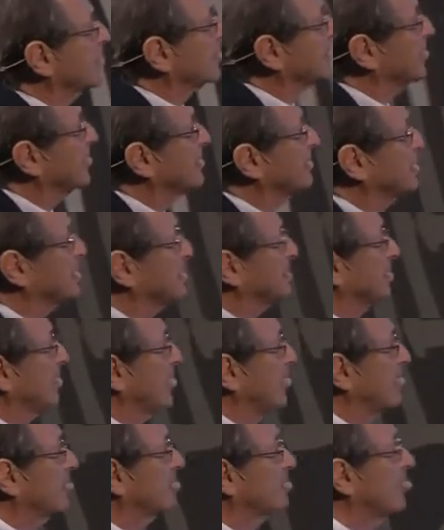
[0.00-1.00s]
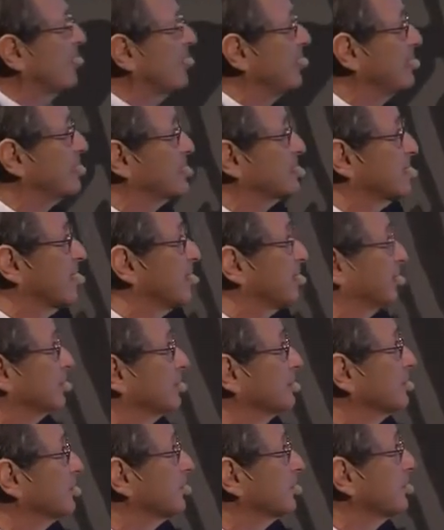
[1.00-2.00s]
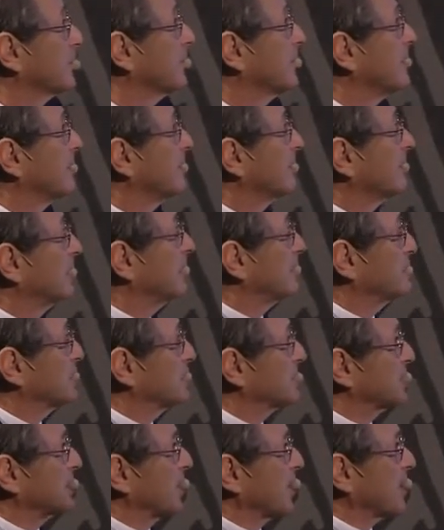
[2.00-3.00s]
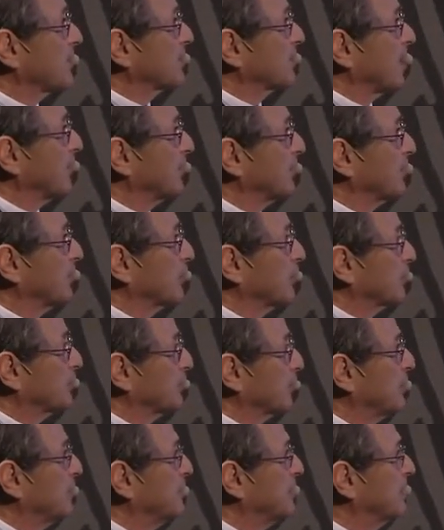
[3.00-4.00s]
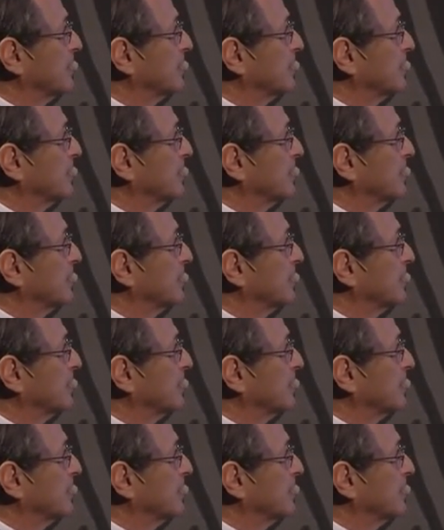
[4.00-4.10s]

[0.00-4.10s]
in 1987, there was a startup company called Protein